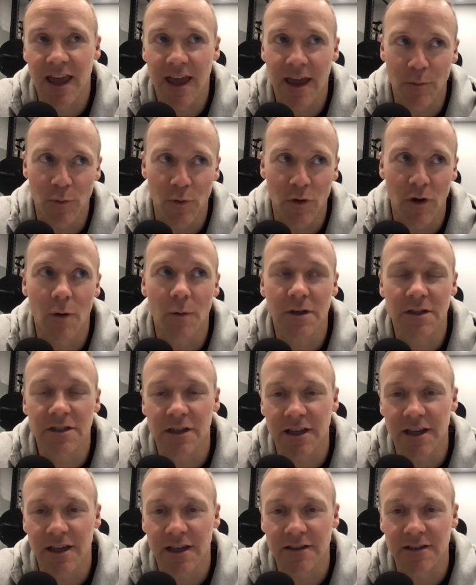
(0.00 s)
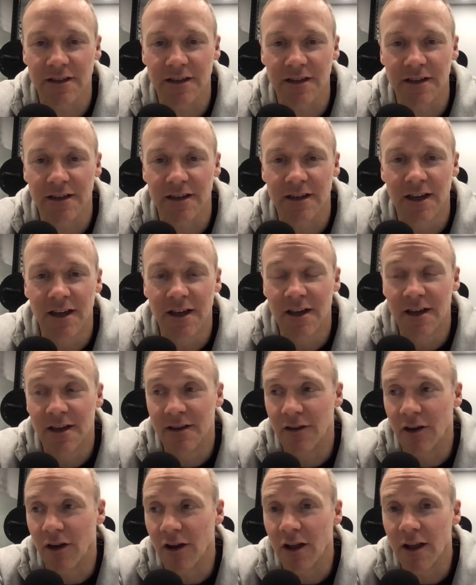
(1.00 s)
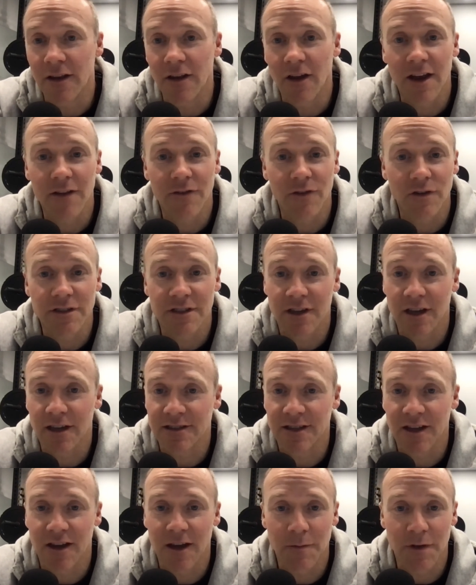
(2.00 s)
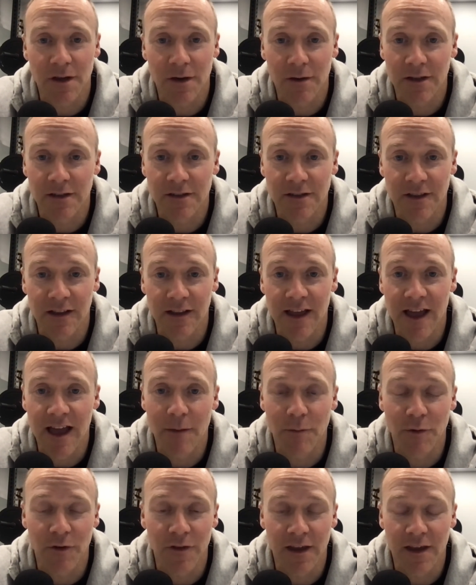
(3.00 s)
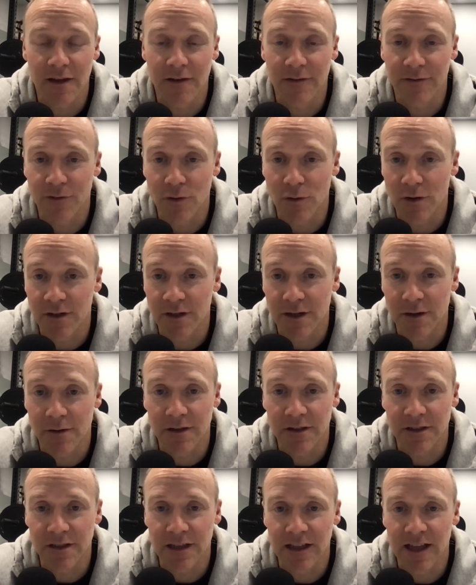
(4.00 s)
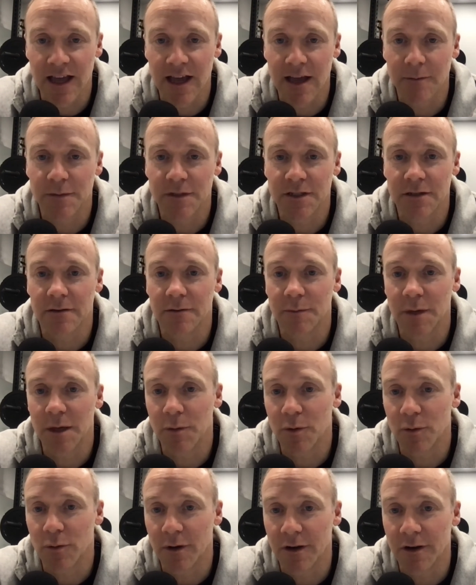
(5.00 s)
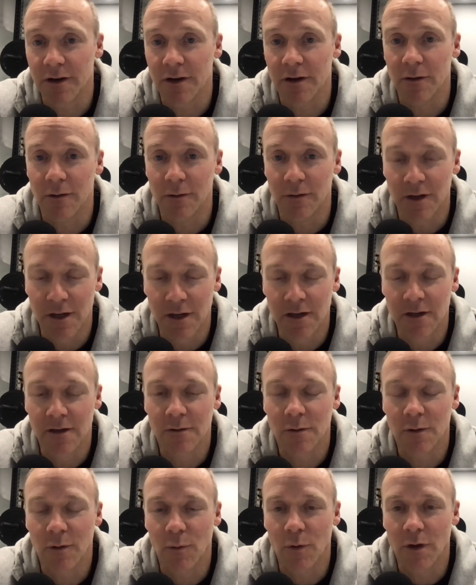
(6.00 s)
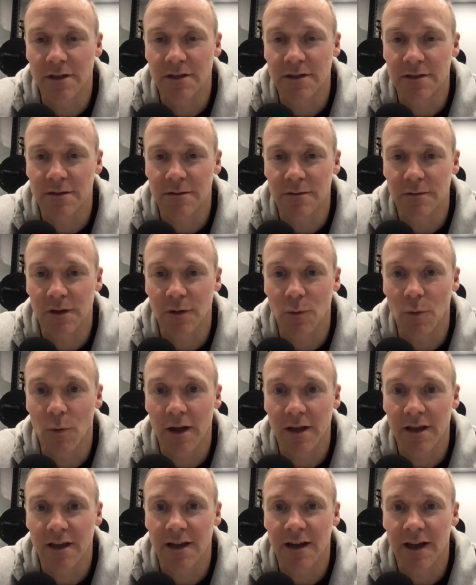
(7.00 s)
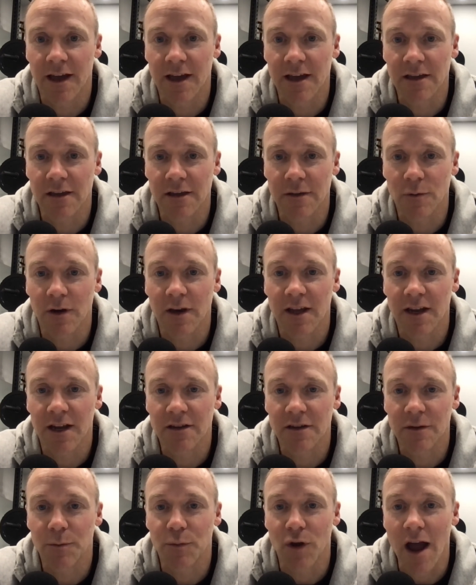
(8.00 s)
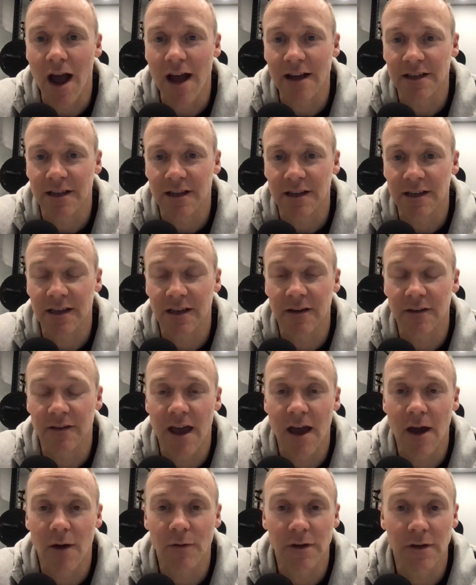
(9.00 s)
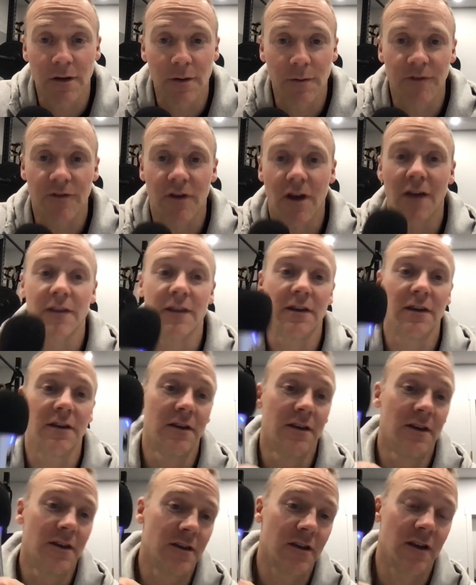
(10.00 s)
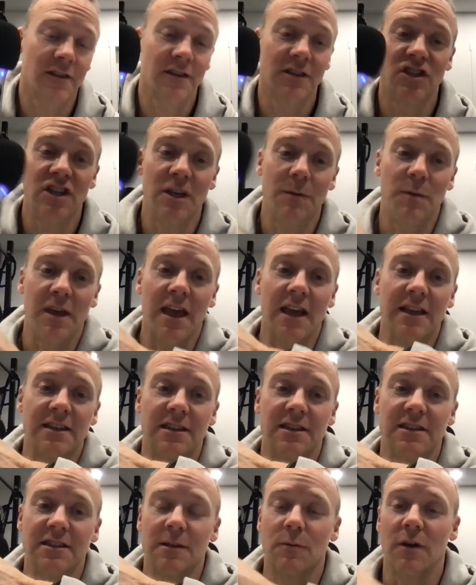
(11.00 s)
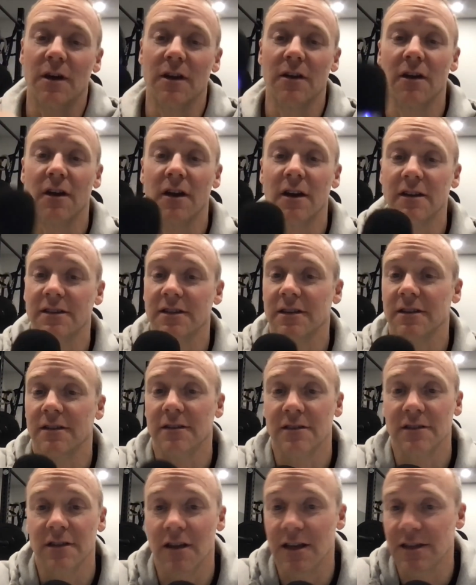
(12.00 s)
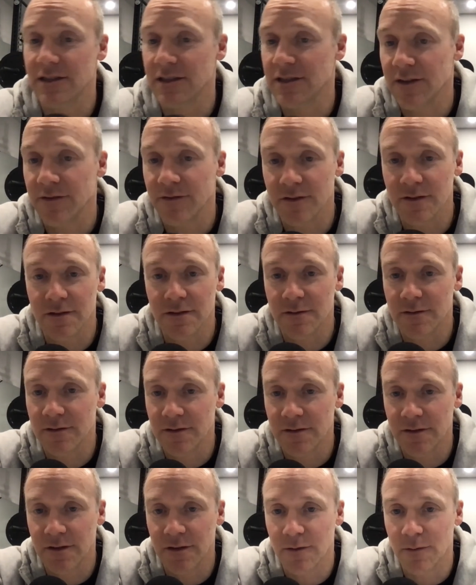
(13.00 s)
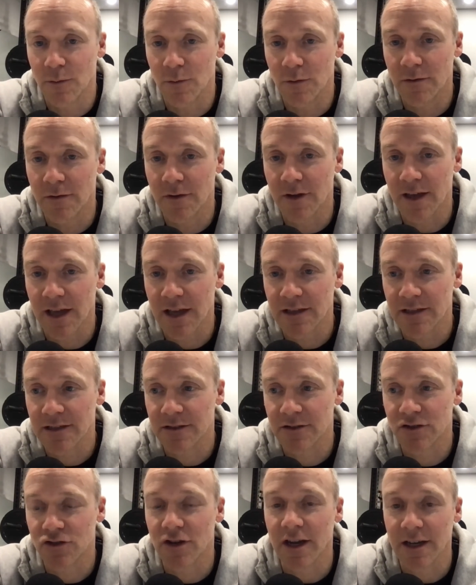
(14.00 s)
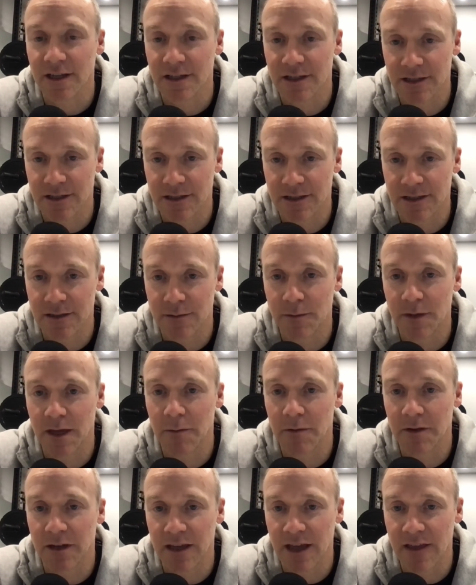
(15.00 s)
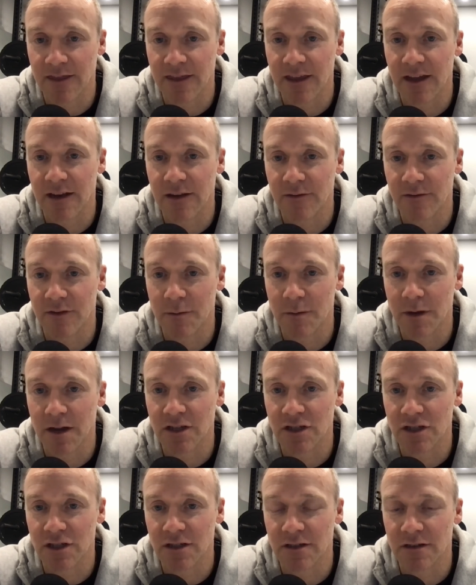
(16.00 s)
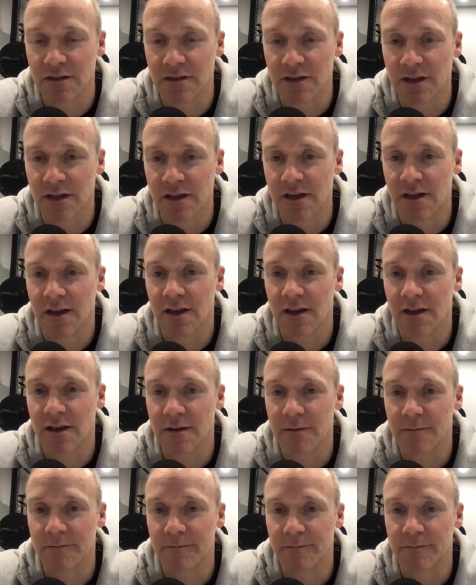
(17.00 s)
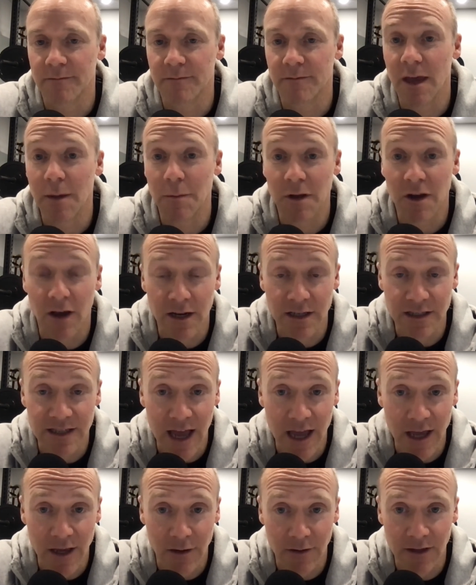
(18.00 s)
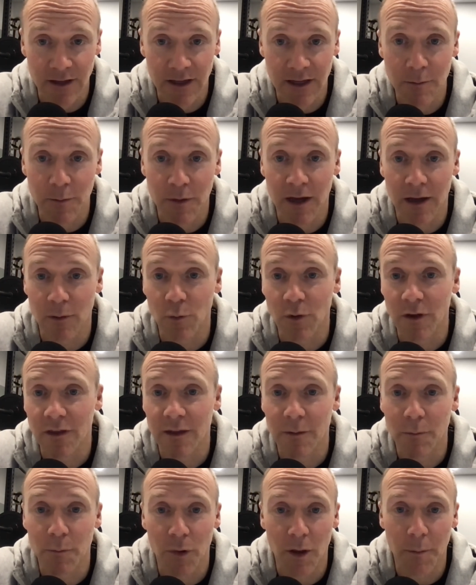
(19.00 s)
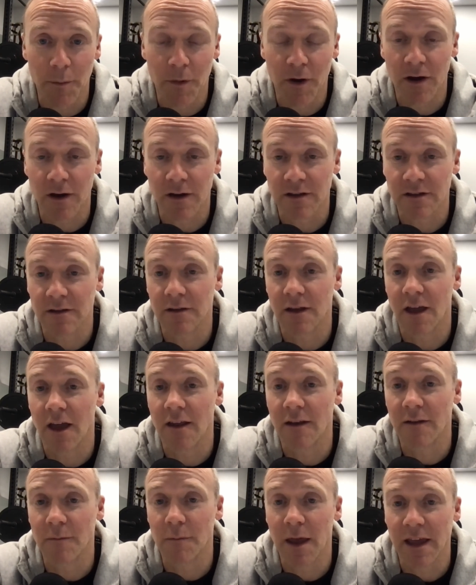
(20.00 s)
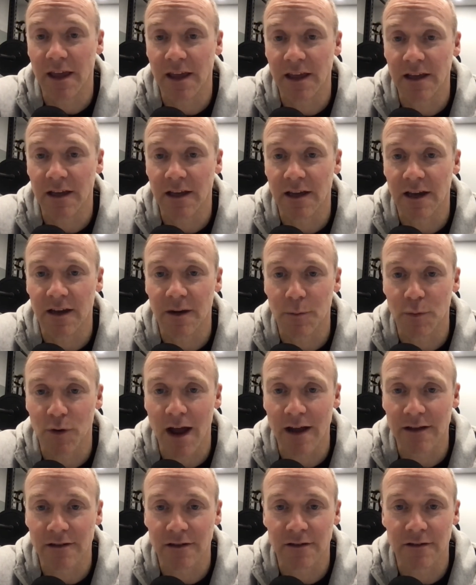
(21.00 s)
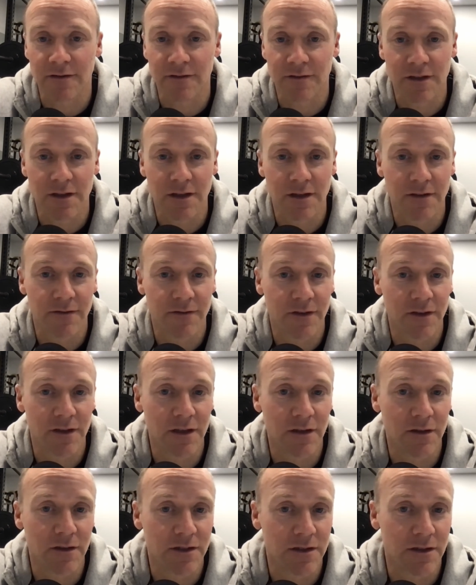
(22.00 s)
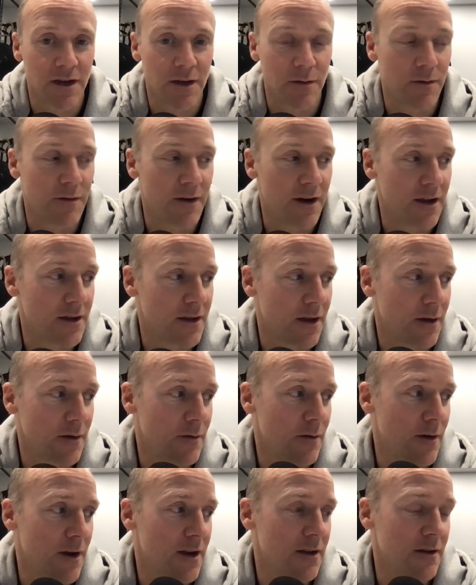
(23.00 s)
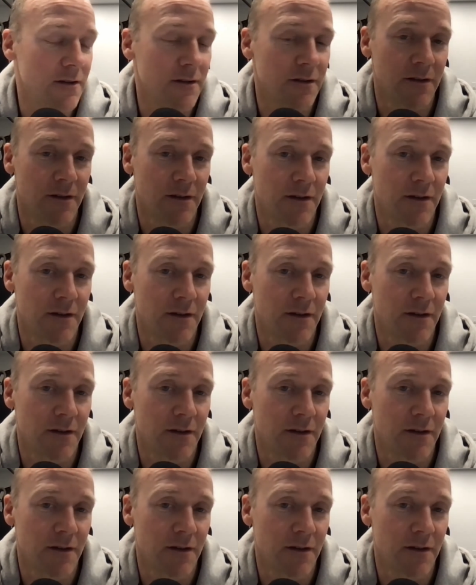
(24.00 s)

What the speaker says: we're always looking to not everyone's got time to go into the lab, or they can afford to go into the lab. So people want to know, well, what can I do practically? And now we've got the GPSs and whatnot, and there's lots of different I guess tricks to be able to get that information. Maybe not as accurately, but within ballpark, and making it kind of practical for the user. I would recommend.